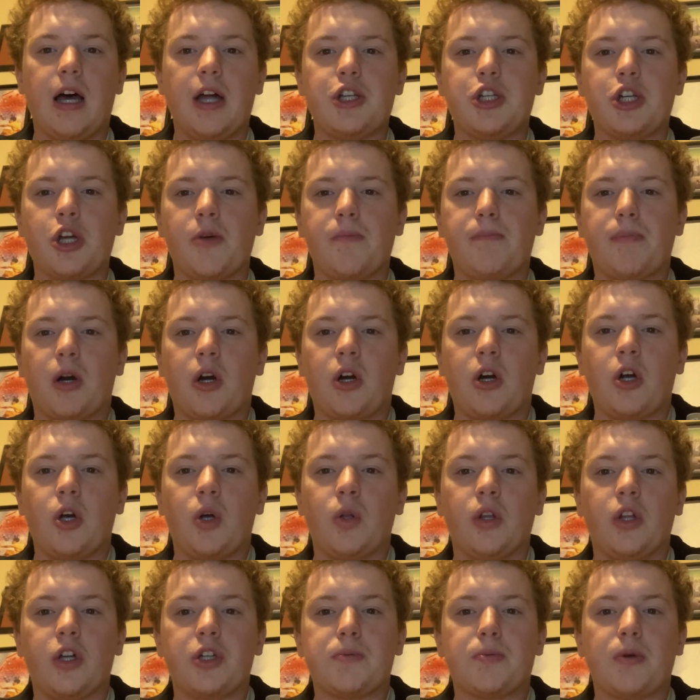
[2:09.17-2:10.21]
Joe Burrow
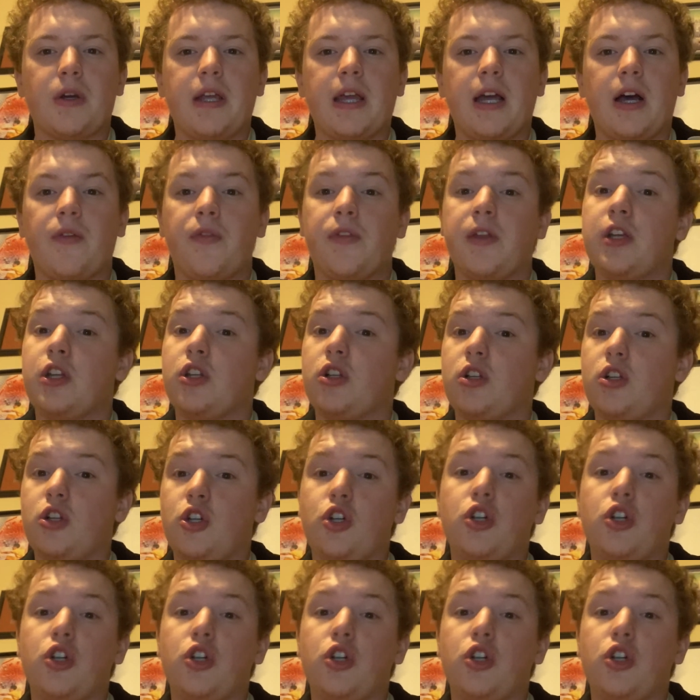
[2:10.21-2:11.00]
looks pretty healthy.